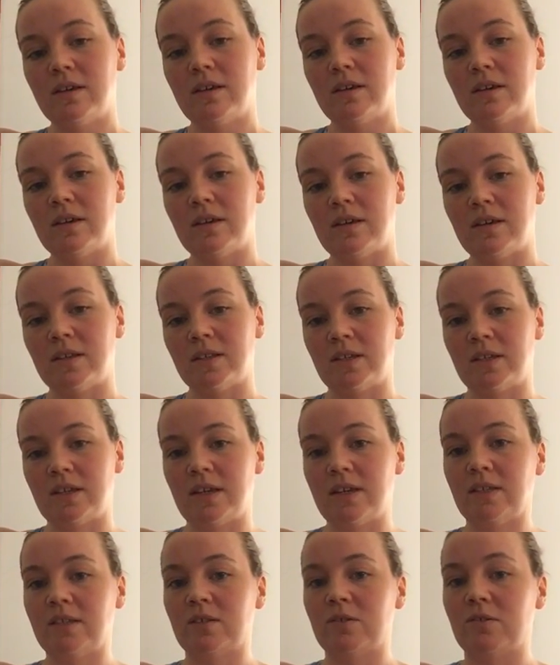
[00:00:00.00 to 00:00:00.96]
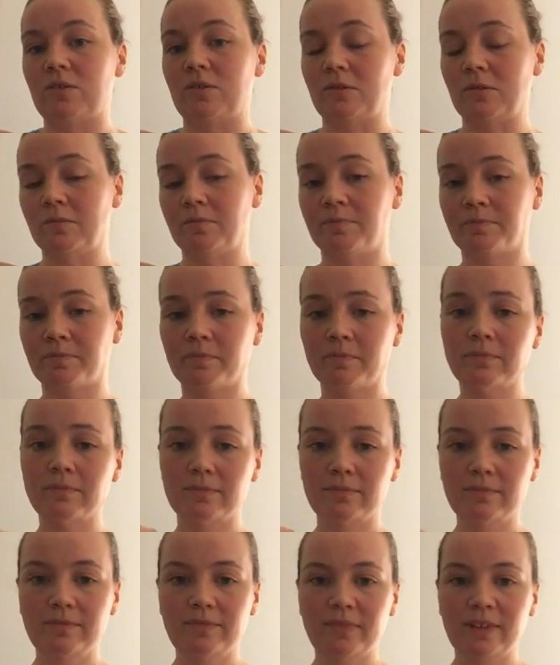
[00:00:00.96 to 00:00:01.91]
is a nice little,
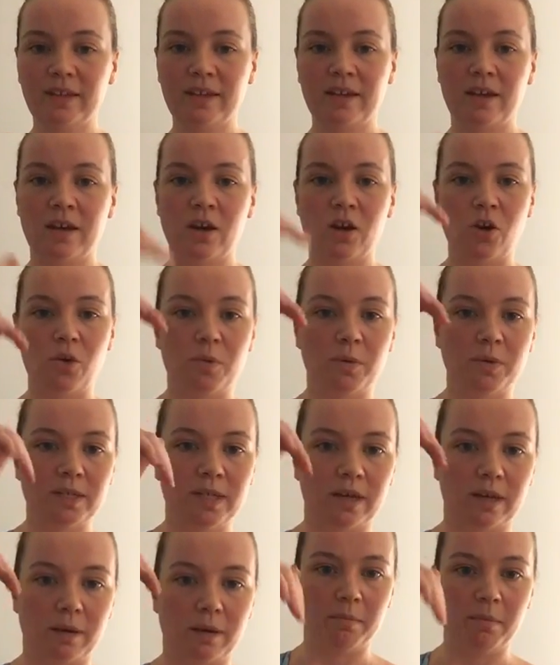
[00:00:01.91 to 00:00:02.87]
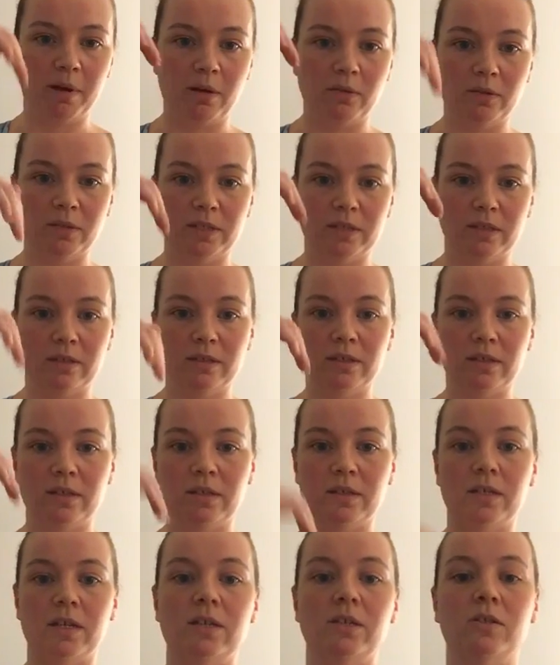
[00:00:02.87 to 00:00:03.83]
almost like pulse in the
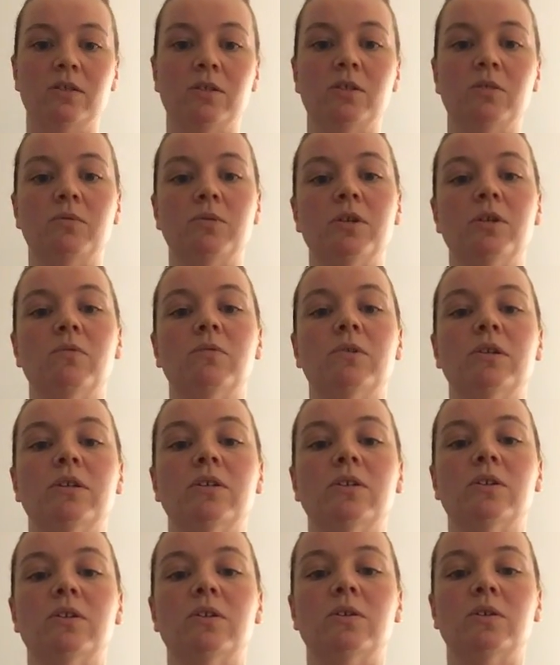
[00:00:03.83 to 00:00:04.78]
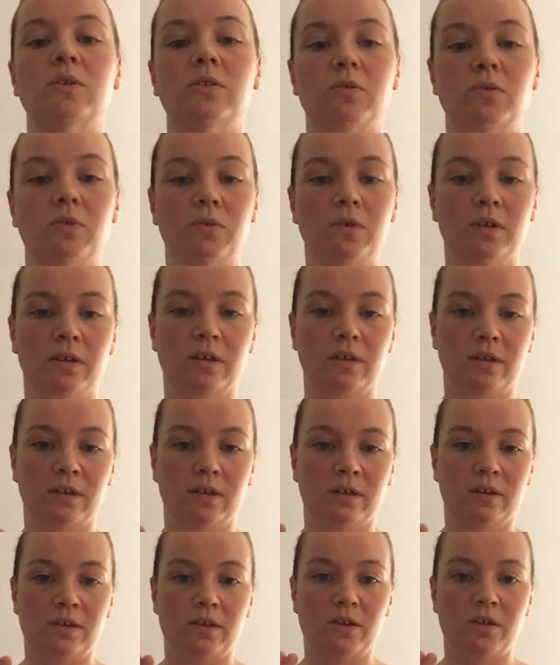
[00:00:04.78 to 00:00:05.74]
sensation is what you want to do. So
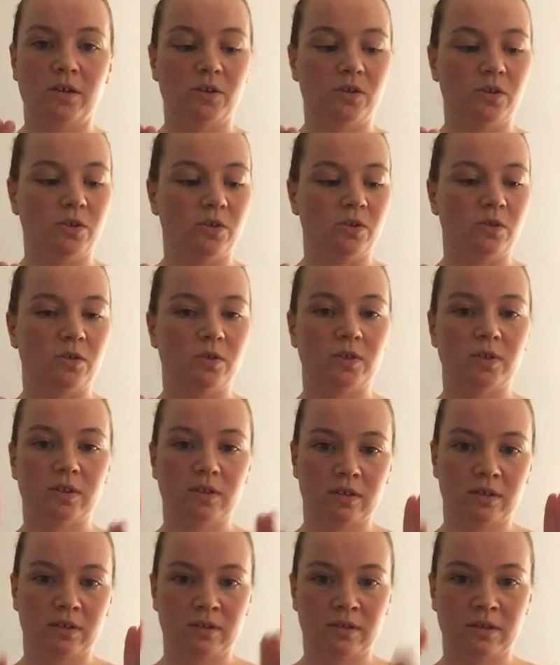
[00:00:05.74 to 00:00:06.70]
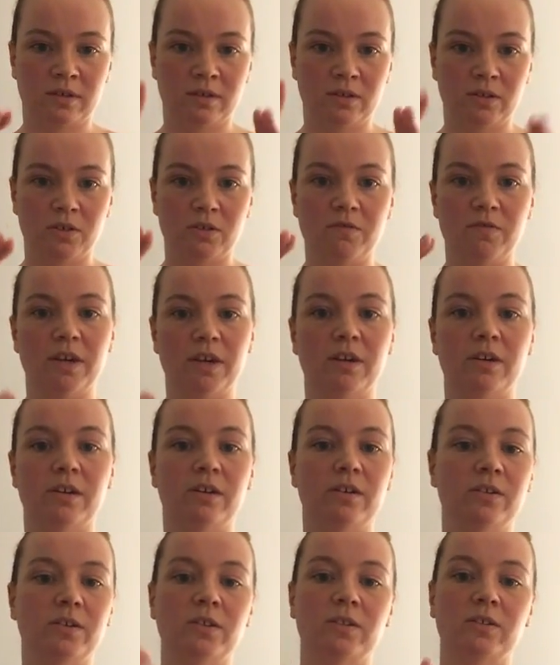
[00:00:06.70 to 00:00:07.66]
you can use two
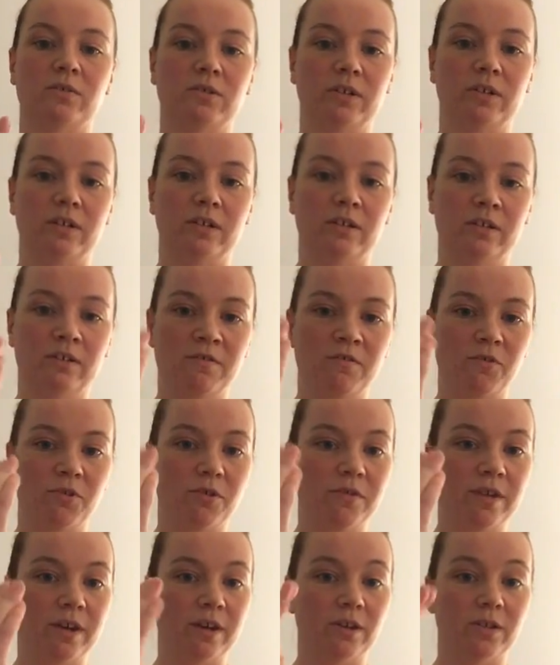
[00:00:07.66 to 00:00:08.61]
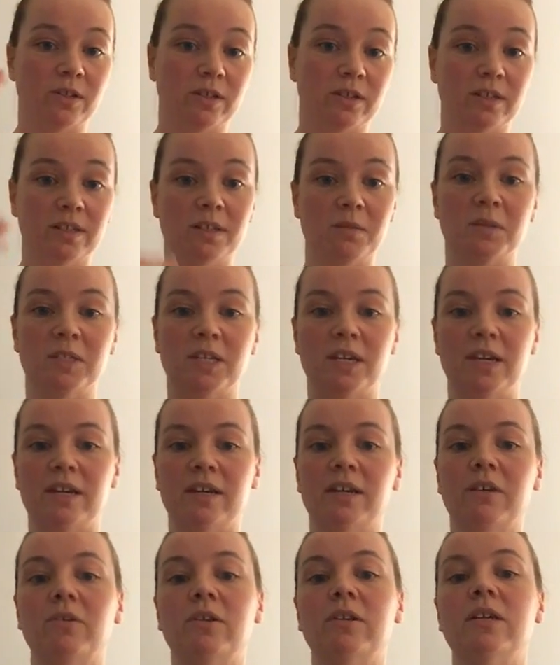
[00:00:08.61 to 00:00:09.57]
fingers or four fingers on the same side.
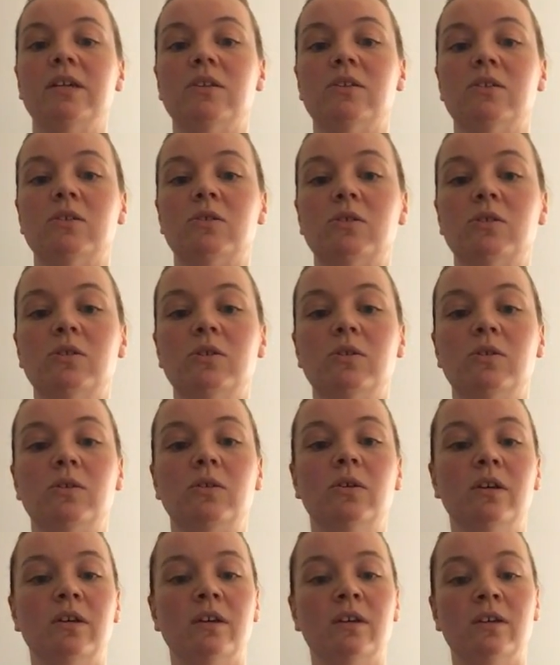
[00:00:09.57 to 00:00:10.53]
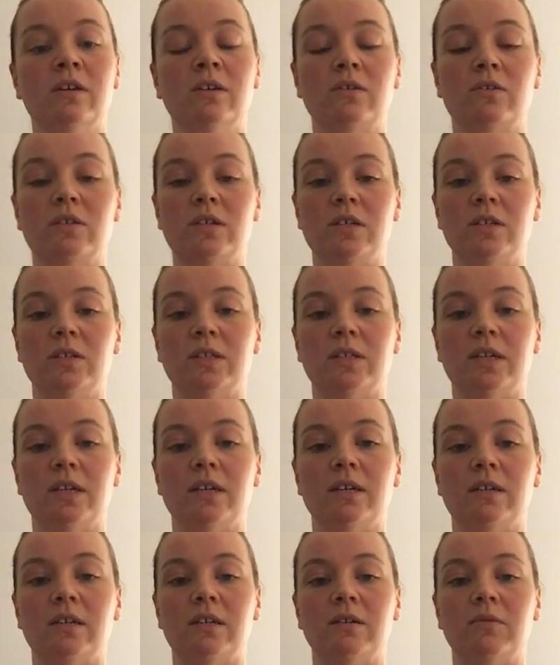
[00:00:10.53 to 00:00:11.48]
I quite like doing two on each
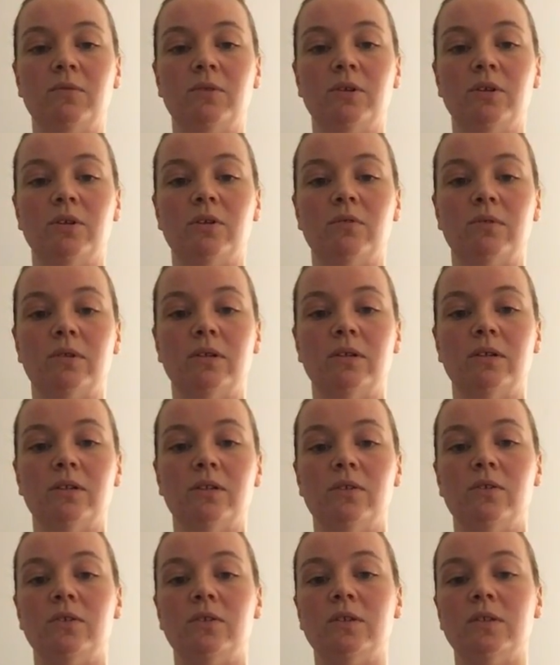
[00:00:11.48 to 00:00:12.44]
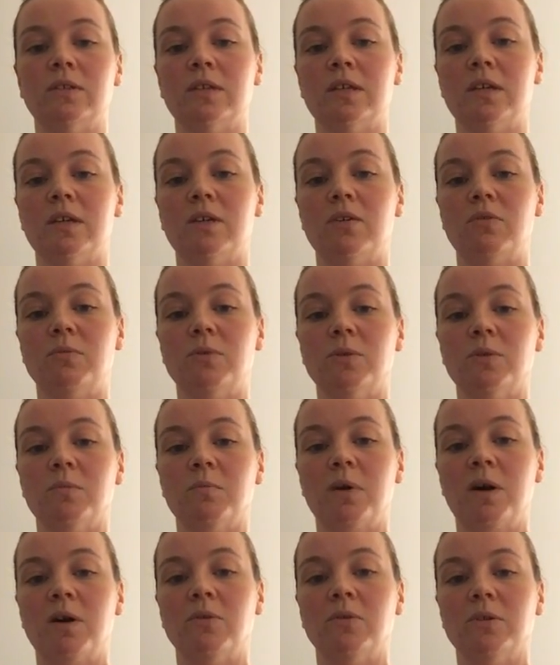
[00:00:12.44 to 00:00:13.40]
side. And what you want to do is like almost
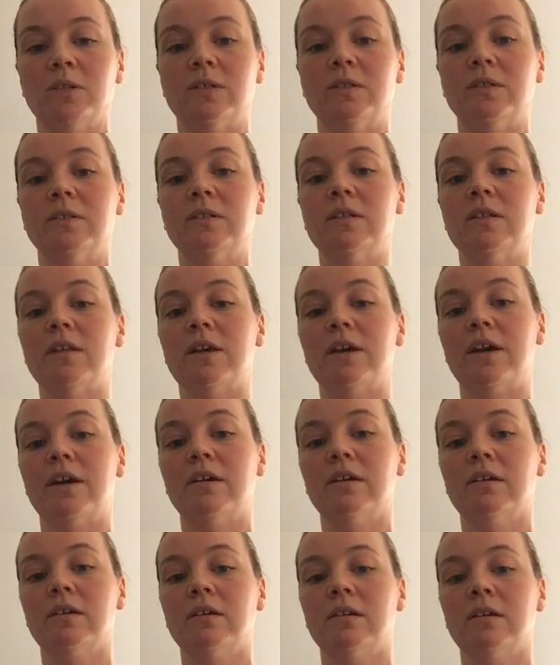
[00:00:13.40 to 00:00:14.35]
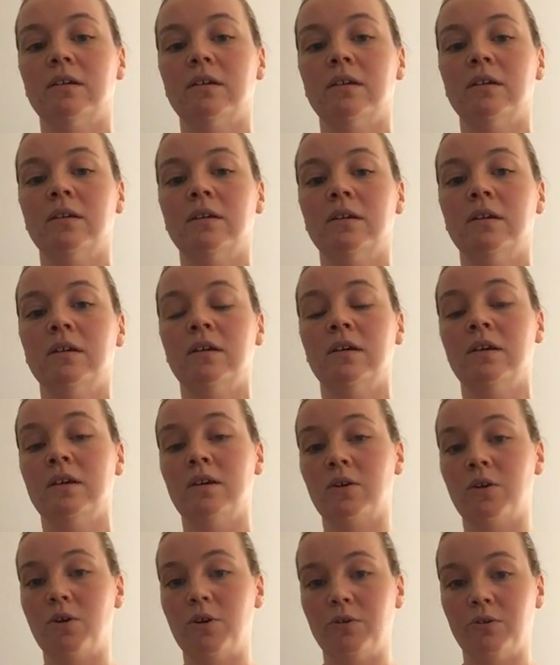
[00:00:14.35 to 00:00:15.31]
pulse onto that
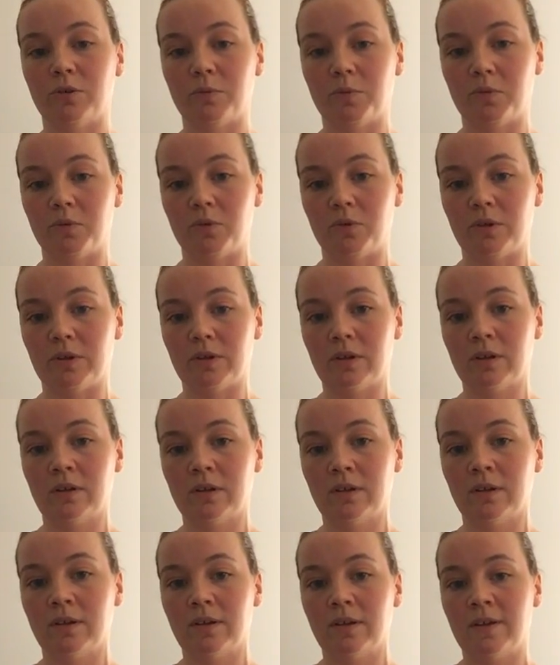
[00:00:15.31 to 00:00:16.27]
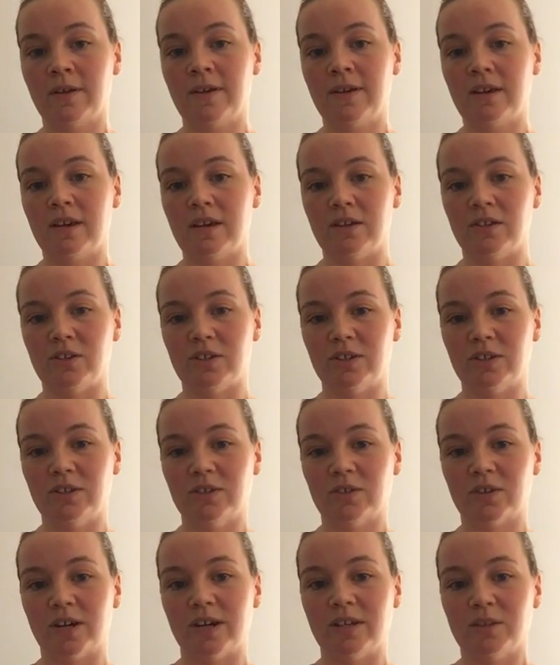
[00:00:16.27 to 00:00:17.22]
collarbone and
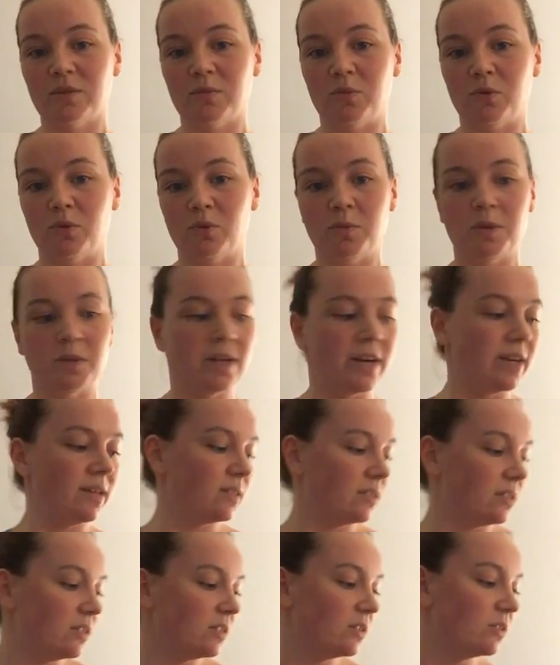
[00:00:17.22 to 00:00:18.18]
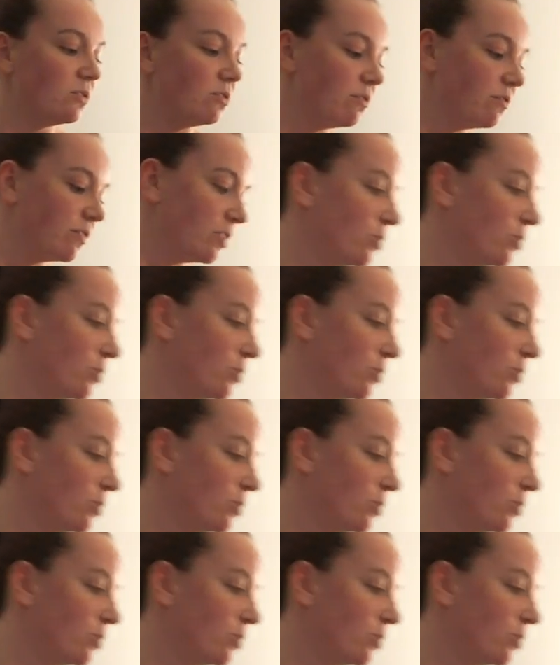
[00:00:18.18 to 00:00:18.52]
just try to mobilize it. So if I